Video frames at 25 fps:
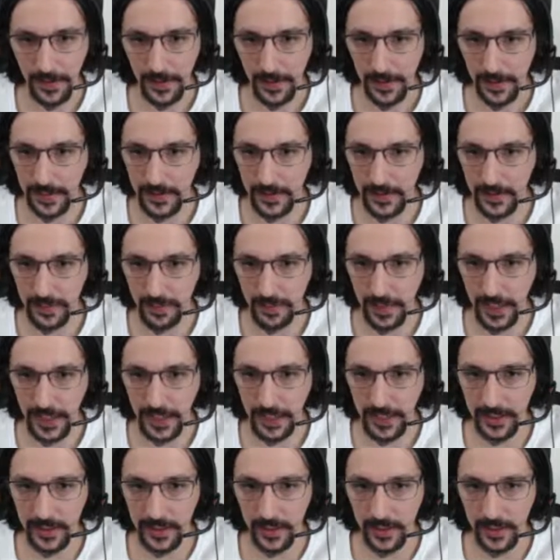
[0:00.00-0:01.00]
Let's
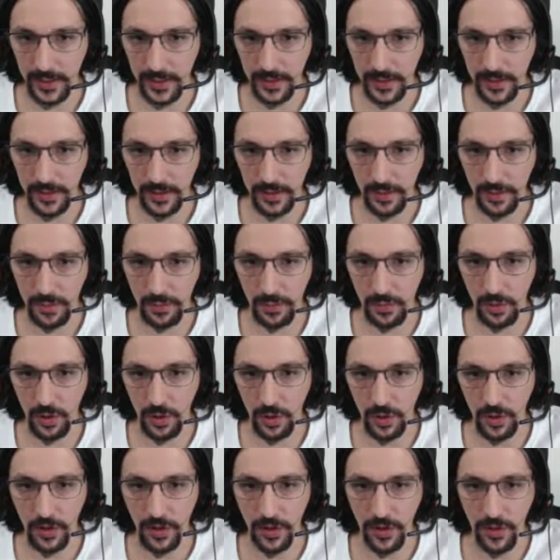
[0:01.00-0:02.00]
mine
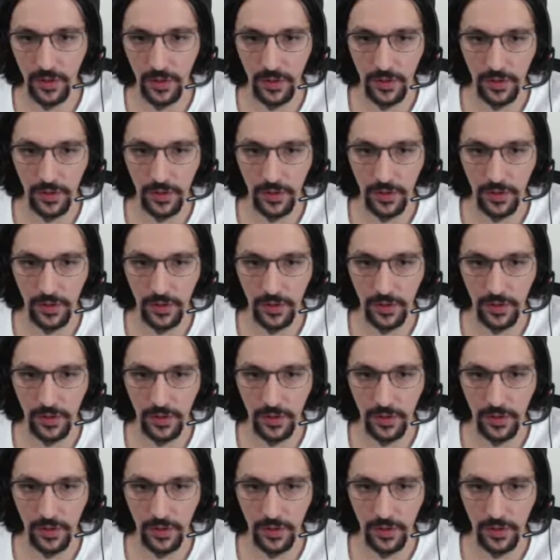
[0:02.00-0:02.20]
block